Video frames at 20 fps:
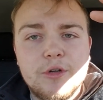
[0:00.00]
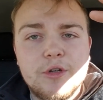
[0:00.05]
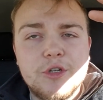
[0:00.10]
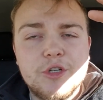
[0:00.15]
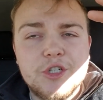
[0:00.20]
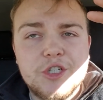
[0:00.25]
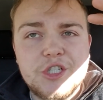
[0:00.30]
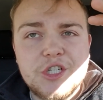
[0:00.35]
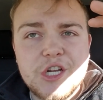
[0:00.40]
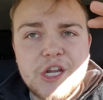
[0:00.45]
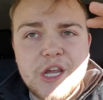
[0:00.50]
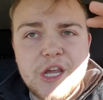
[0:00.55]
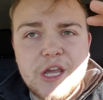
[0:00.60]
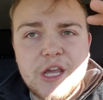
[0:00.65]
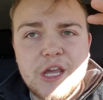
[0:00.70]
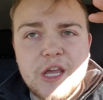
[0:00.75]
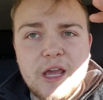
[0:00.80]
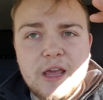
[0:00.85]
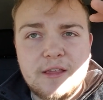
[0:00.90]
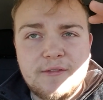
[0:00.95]
She
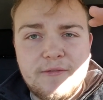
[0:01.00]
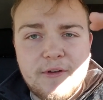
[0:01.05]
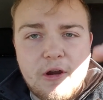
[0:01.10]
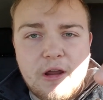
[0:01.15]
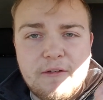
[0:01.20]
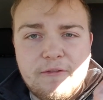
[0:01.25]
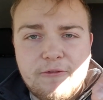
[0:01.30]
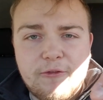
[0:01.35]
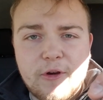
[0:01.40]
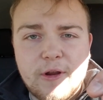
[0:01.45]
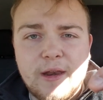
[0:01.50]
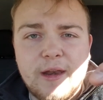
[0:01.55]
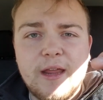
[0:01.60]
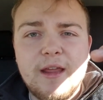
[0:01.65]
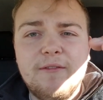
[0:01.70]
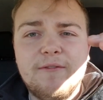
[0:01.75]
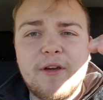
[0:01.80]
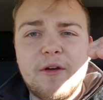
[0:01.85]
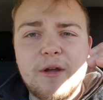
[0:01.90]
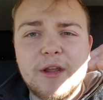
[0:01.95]
is very friendly,
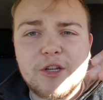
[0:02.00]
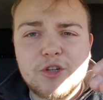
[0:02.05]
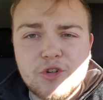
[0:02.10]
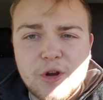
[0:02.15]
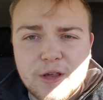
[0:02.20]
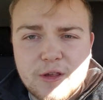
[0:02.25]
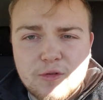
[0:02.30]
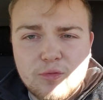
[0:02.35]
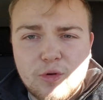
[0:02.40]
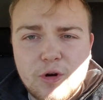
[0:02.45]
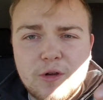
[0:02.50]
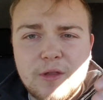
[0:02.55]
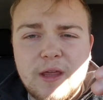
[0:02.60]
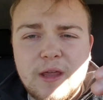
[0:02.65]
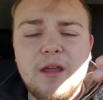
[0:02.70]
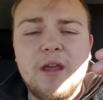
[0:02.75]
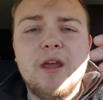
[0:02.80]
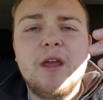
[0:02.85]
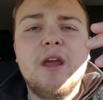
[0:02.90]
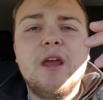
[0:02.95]
very trustworthy,